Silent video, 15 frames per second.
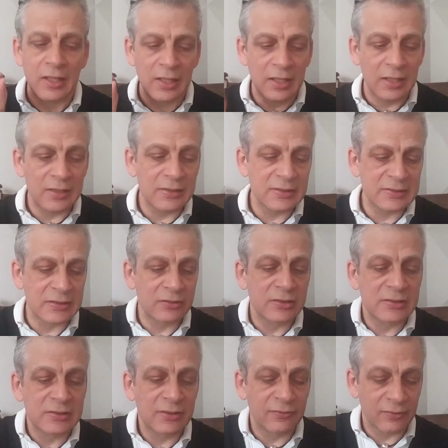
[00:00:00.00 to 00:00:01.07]
in the
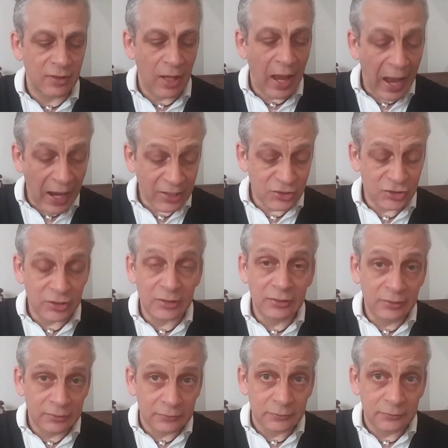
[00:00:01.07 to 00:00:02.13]
series of
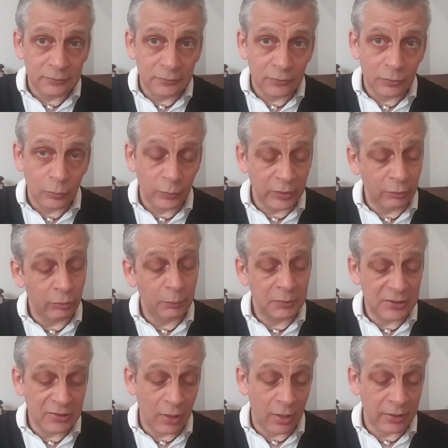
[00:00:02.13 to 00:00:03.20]
action, we will be
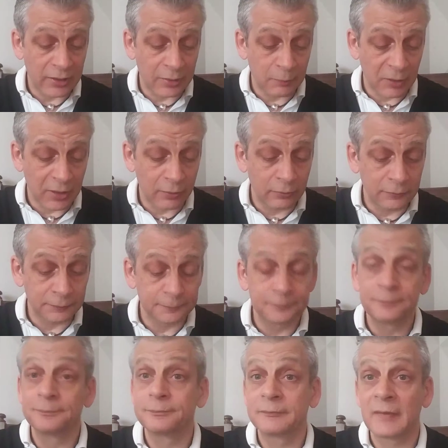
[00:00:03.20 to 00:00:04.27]
talking about
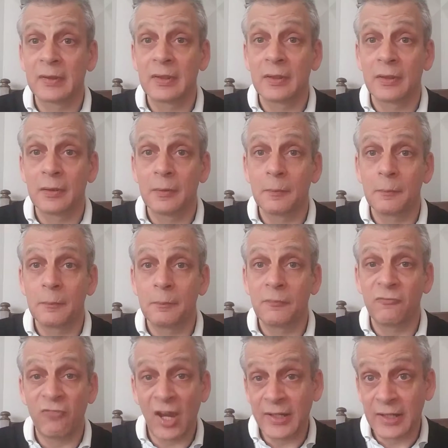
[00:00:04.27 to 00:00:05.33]

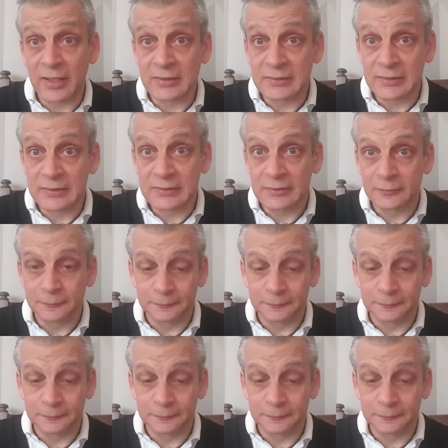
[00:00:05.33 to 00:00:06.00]
finances,